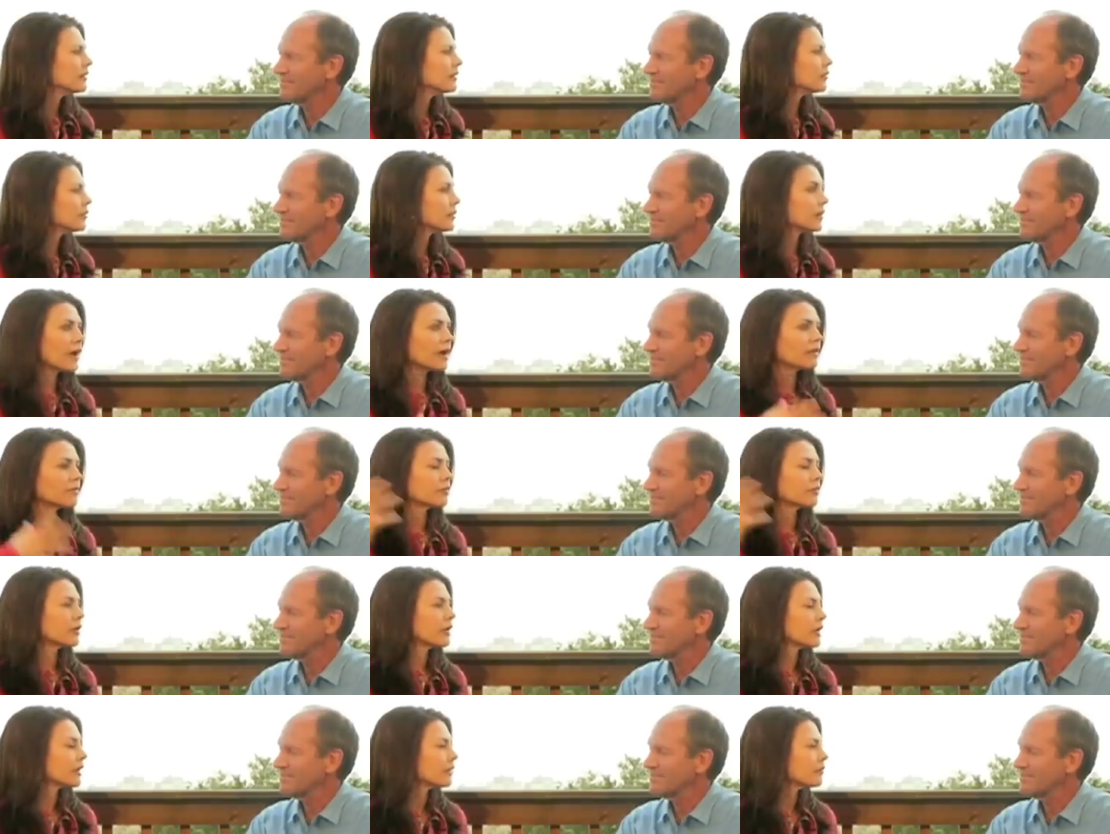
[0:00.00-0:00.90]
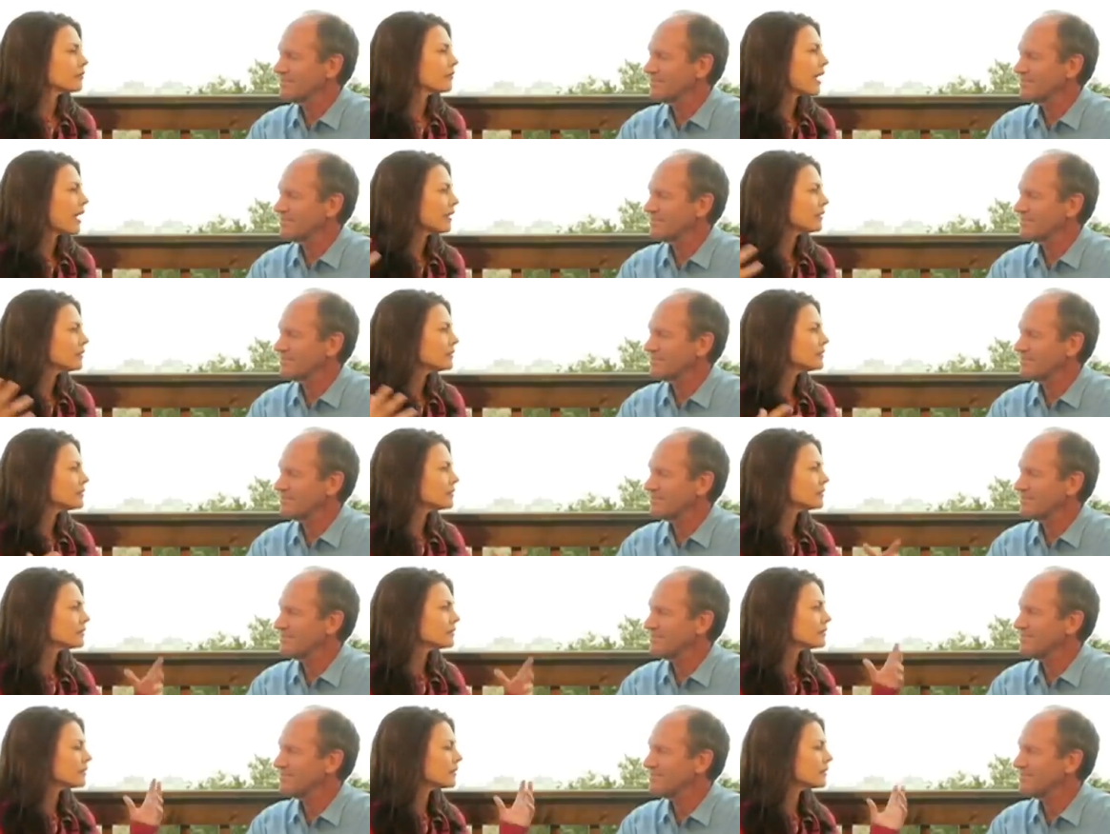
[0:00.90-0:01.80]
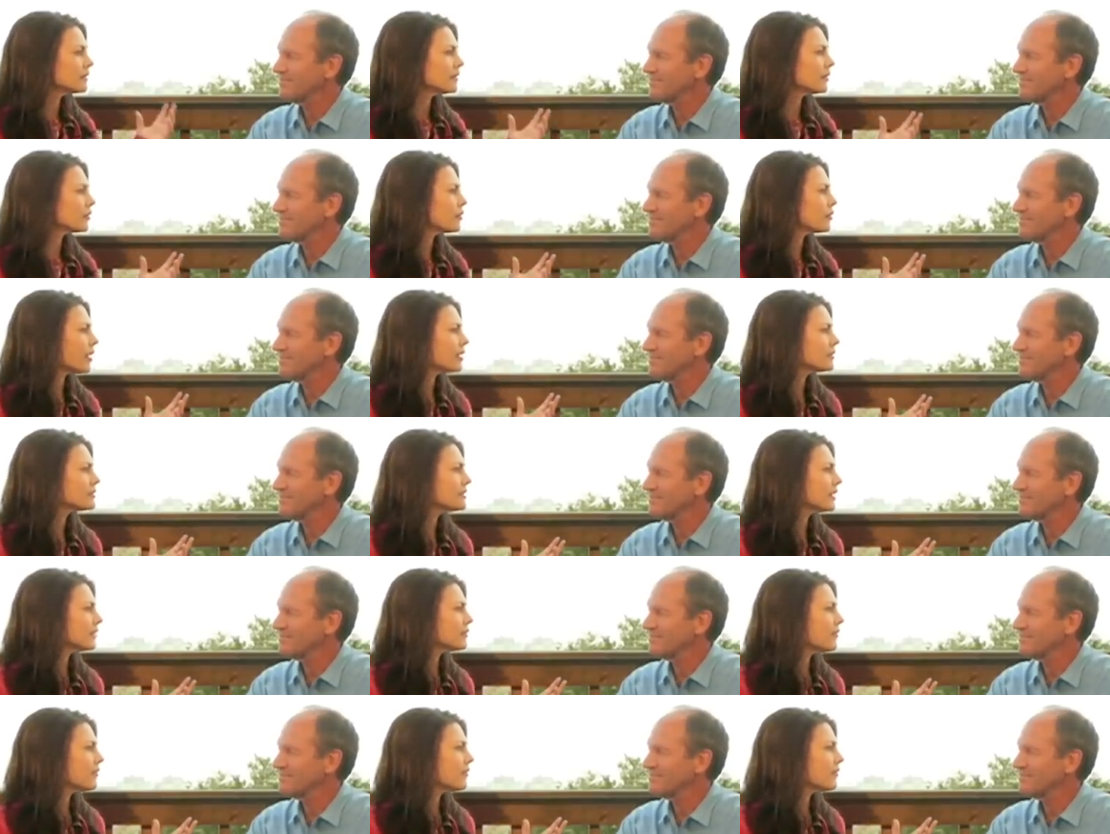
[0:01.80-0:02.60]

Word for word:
Speaker 1: You've been running up mountains and across Death